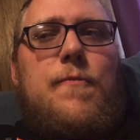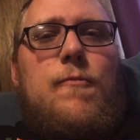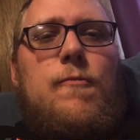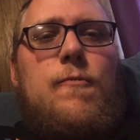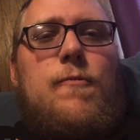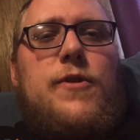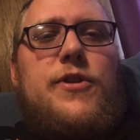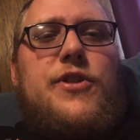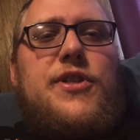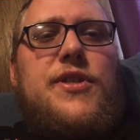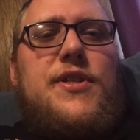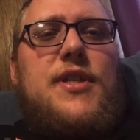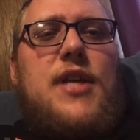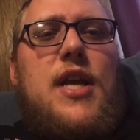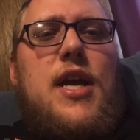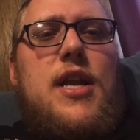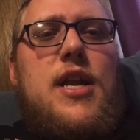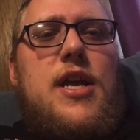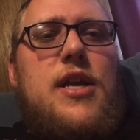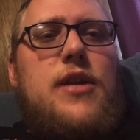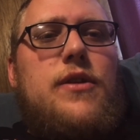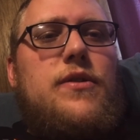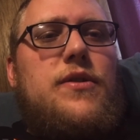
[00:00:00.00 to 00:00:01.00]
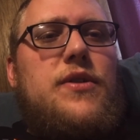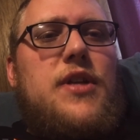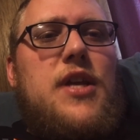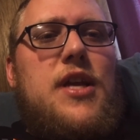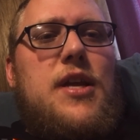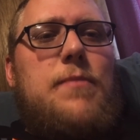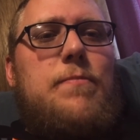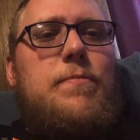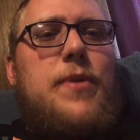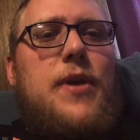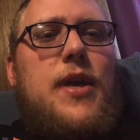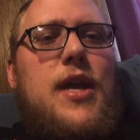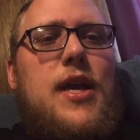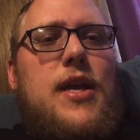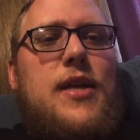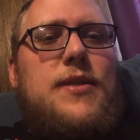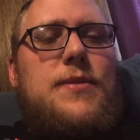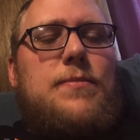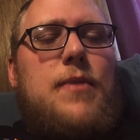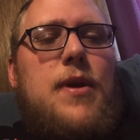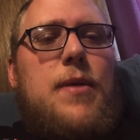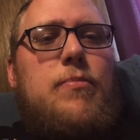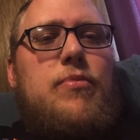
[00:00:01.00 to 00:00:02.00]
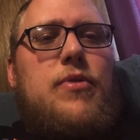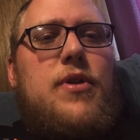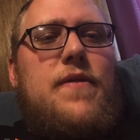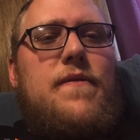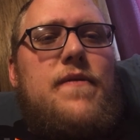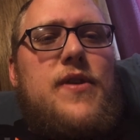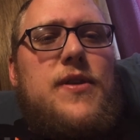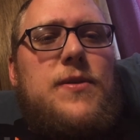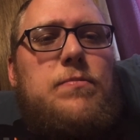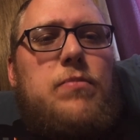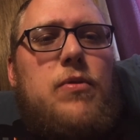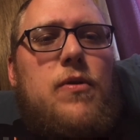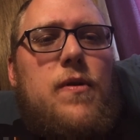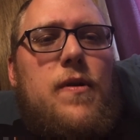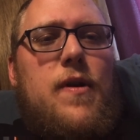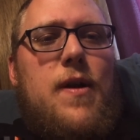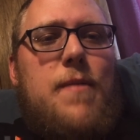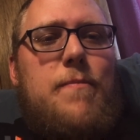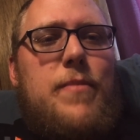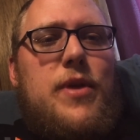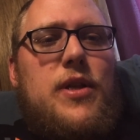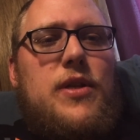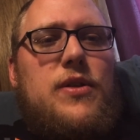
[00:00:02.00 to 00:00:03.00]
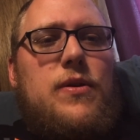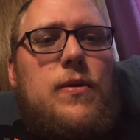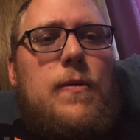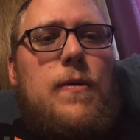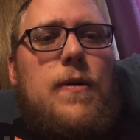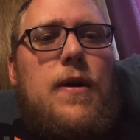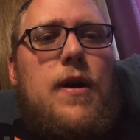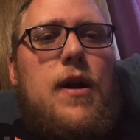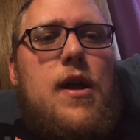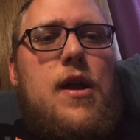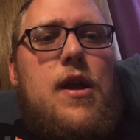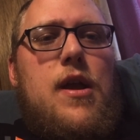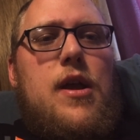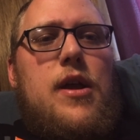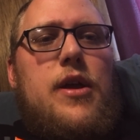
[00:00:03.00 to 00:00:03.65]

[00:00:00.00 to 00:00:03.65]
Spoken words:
which is kind of interesting because my previous program mentor,